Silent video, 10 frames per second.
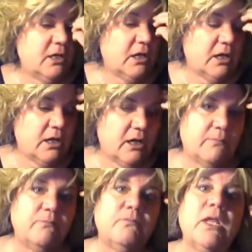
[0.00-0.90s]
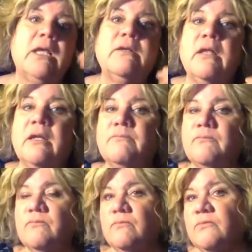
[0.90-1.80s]
And
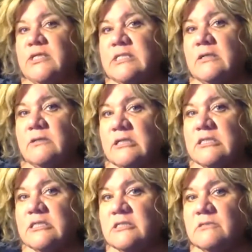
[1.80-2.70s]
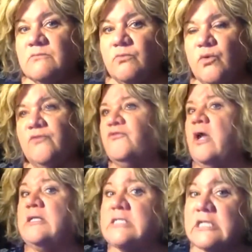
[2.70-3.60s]
listen, we're
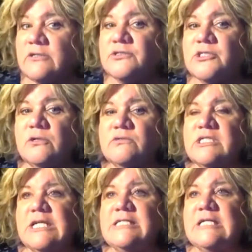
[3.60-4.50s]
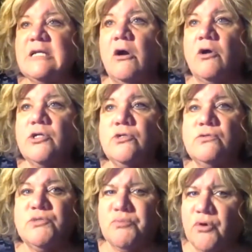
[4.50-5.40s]
friends here. So Stacy, are you
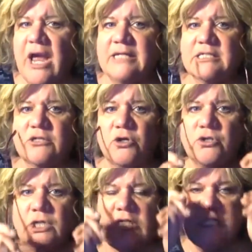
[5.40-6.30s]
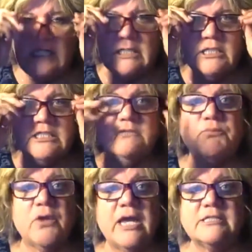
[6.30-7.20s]
depressed? Are you clinically
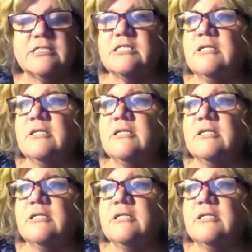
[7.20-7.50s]
depressed?